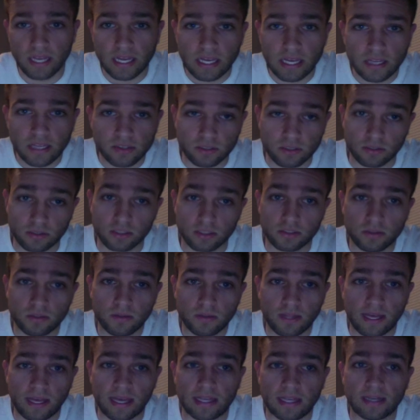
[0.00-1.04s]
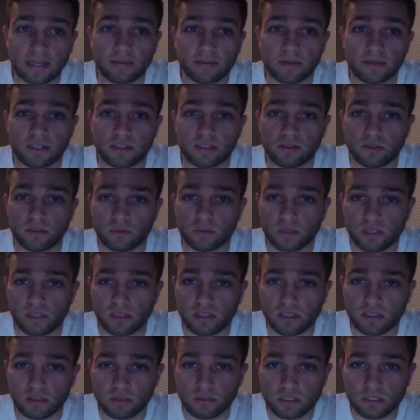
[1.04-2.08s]
So to do that, I'm going to use one of
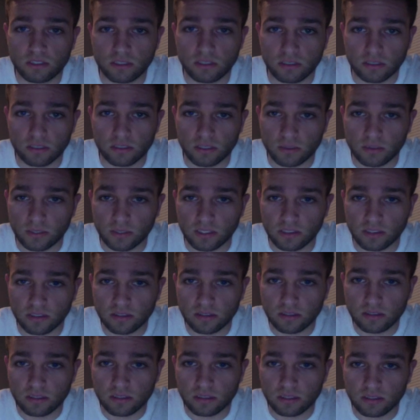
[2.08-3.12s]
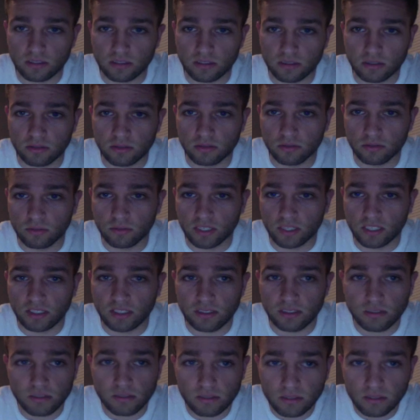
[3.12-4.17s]
the original equations. I'll just use
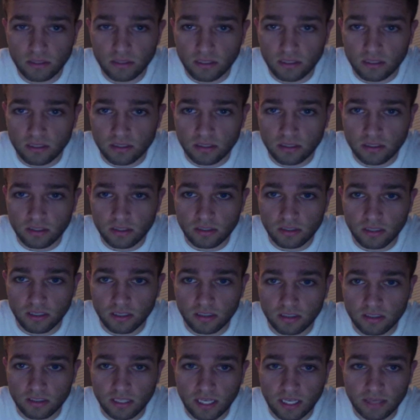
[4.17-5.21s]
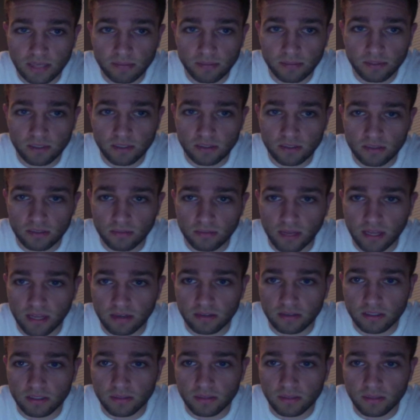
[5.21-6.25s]
Ricky's because it's on top. It doesn't matter
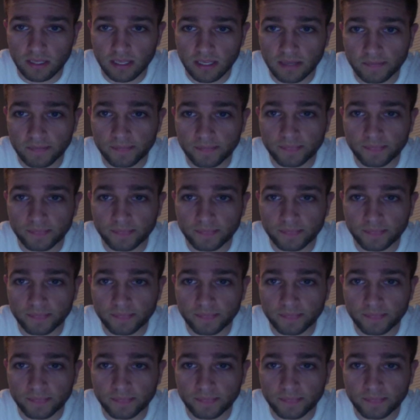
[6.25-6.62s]
to me.